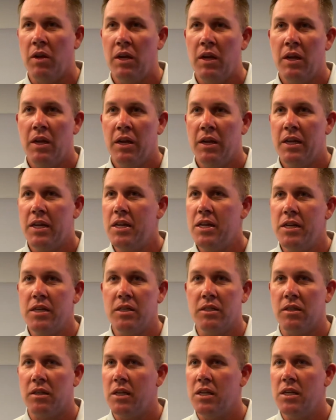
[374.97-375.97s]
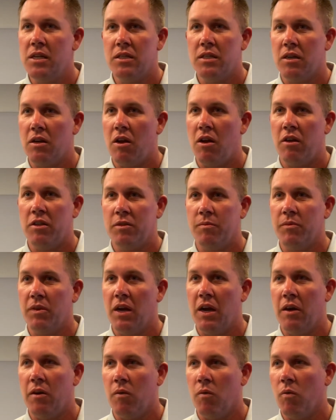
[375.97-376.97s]
So he's an awesome
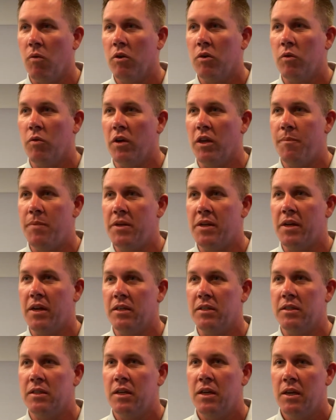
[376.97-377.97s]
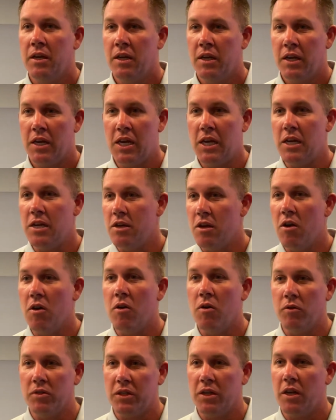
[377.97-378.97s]
guy to work with because he
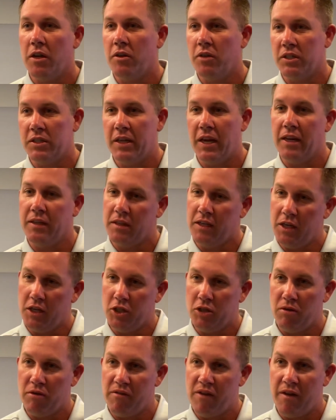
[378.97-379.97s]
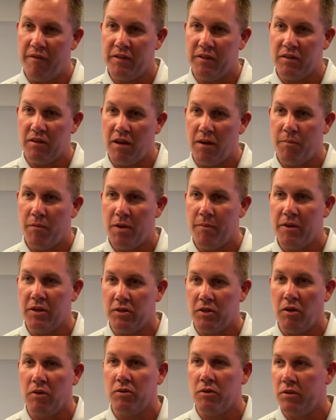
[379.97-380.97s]
knows and understands the issue of offensive line play, but he's
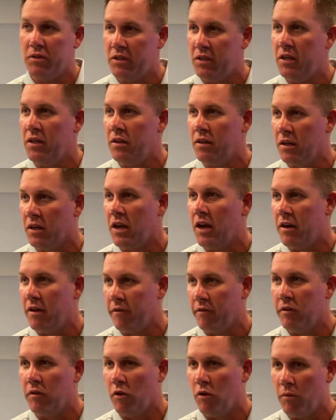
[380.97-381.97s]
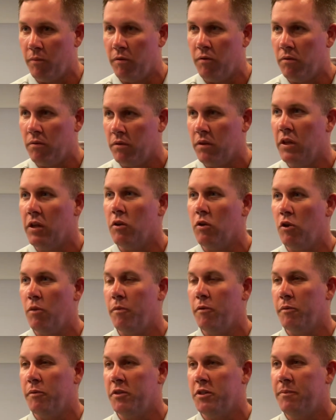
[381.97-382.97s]
also seen the kind of
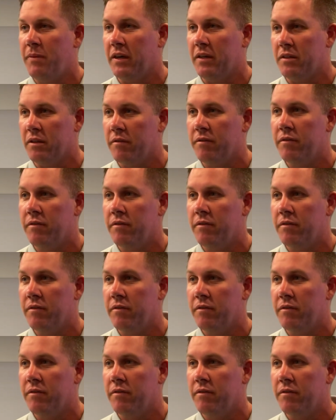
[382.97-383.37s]
global perspective.